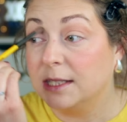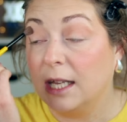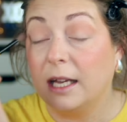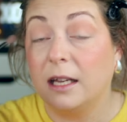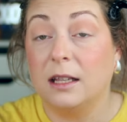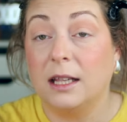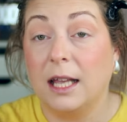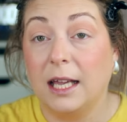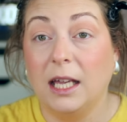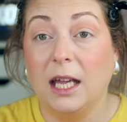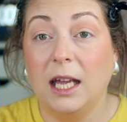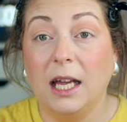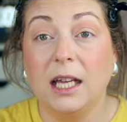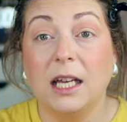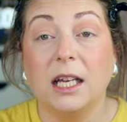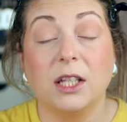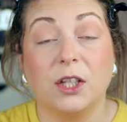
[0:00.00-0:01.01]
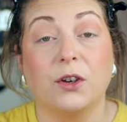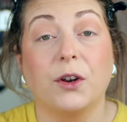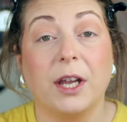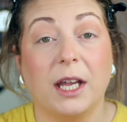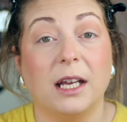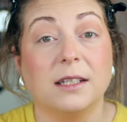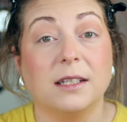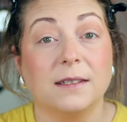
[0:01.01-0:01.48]
like, they can't get their
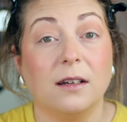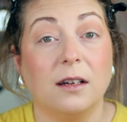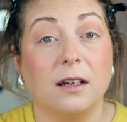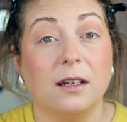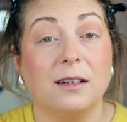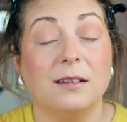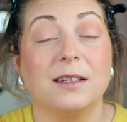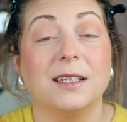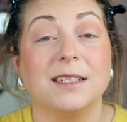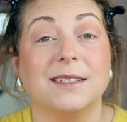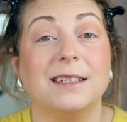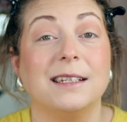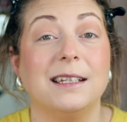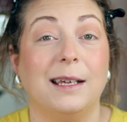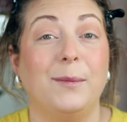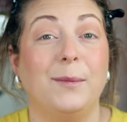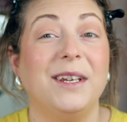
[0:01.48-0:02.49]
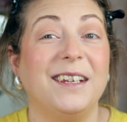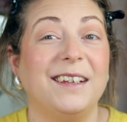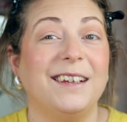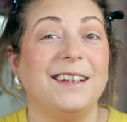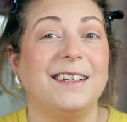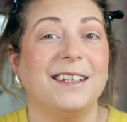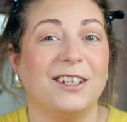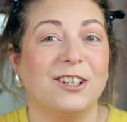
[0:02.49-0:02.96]
hands on this limited
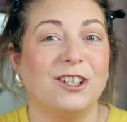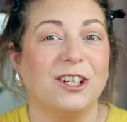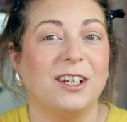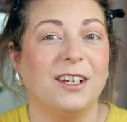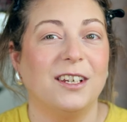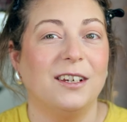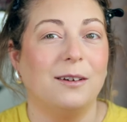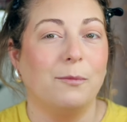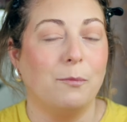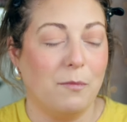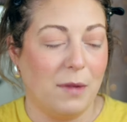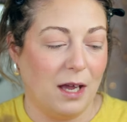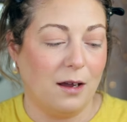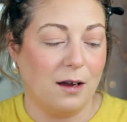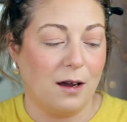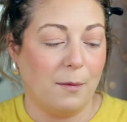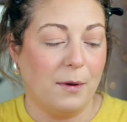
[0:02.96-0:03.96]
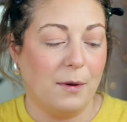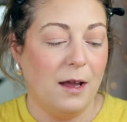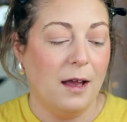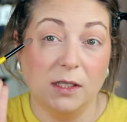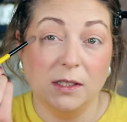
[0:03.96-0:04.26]
edition makeup.